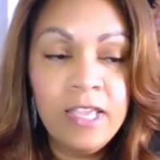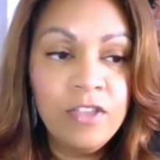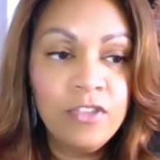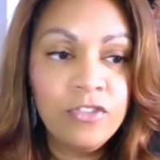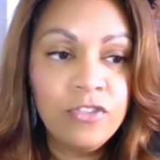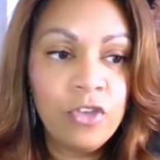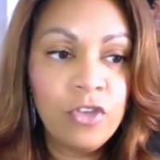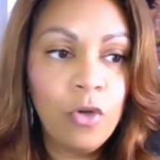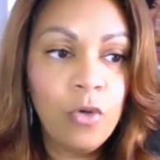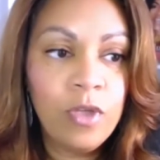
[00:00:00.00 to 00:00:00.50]

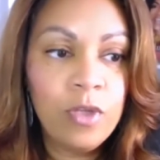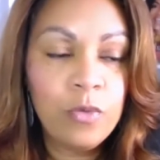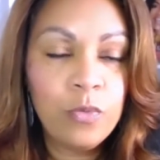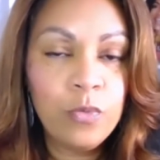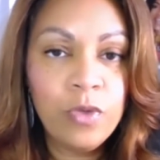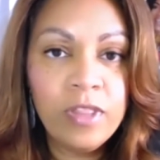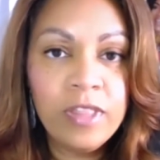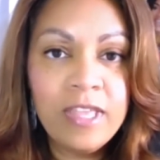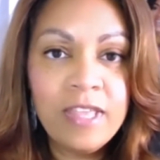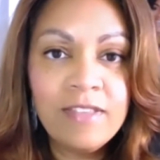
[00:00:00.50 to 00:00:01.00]
So it
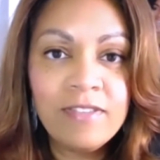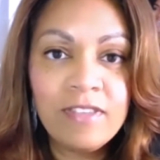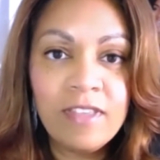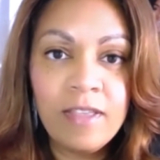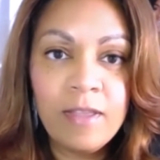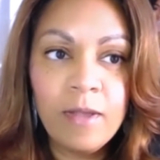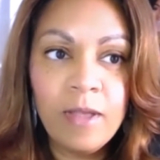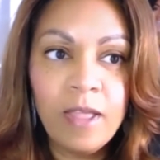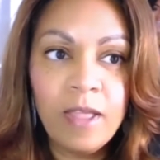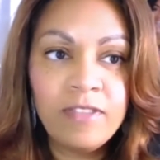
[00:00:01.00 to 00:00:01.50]
really is
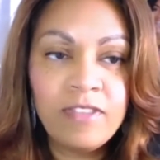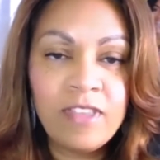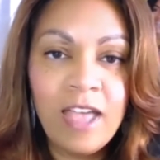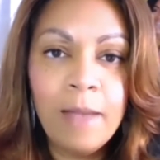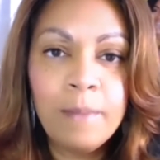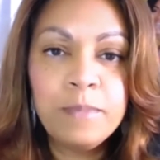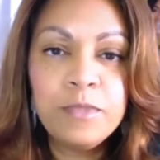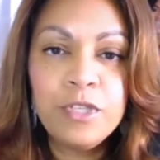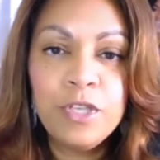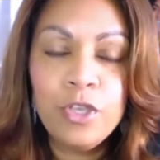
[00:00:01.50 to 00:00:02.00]
a it's
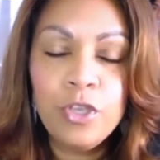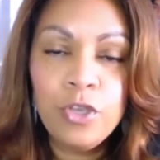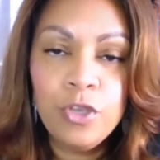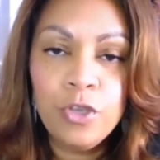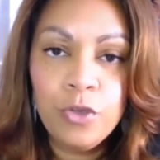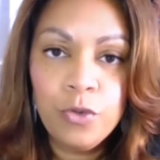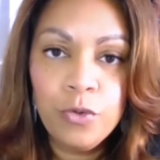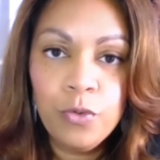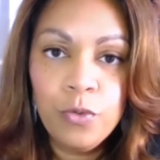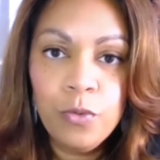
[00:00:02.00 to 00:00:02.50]
up to
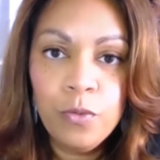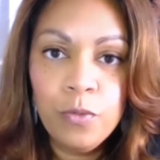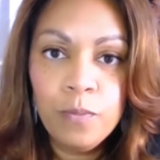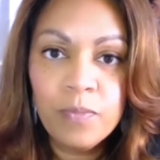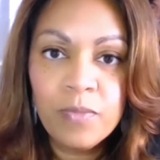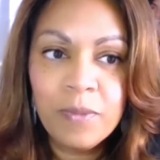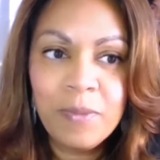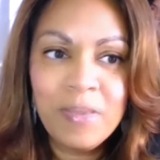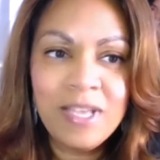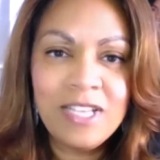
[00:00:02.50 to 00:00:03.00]
you
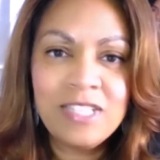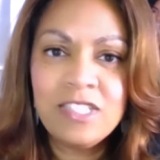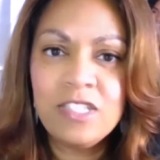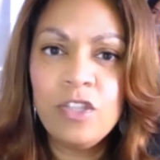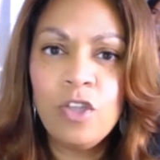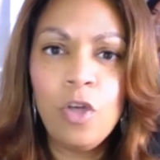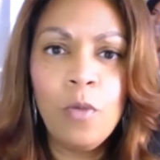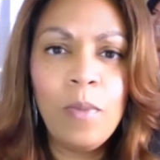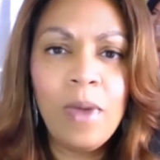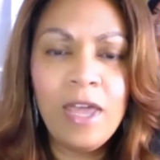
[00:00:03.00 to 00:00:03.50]
because
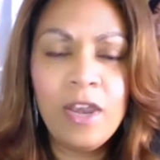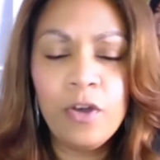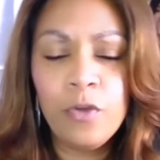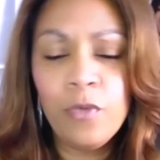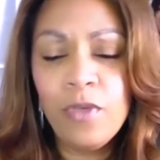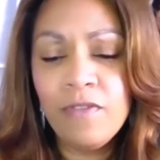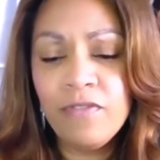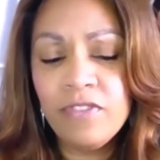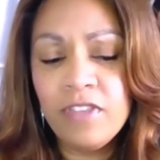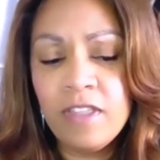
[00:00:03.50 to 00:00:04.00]
no matter
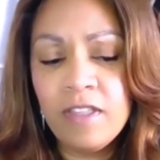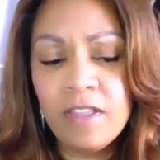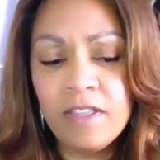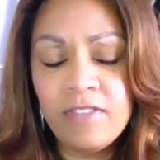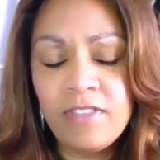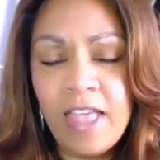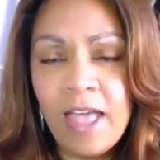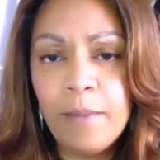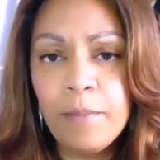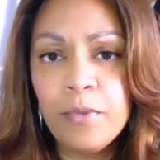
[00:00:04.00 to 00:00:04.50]
we've seen
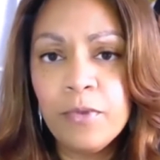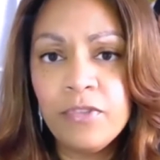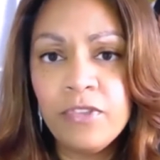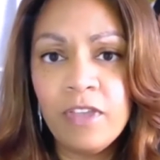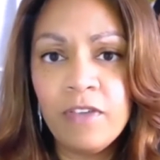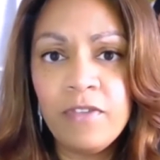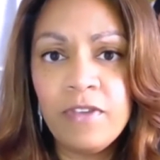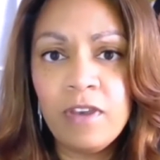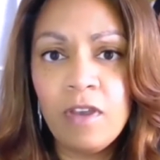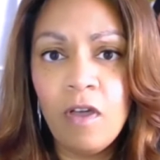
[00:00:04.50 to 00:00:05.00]
examples
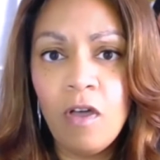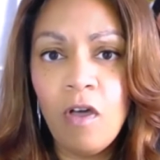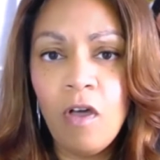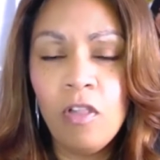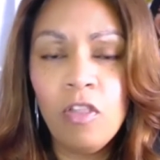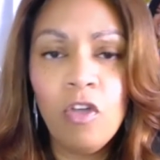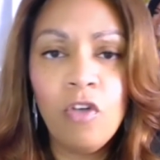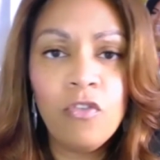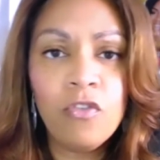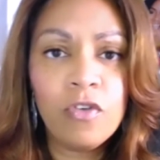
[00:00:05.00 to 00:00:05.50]
of it
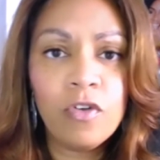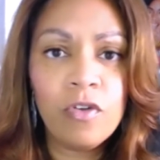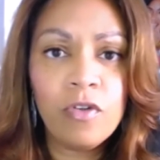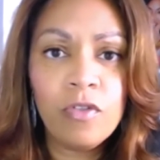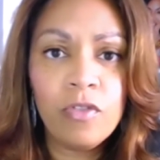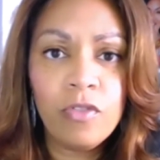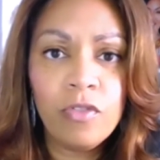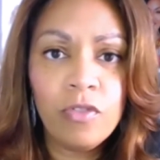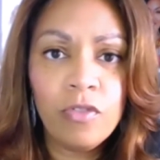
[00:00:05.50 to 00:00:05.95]
all over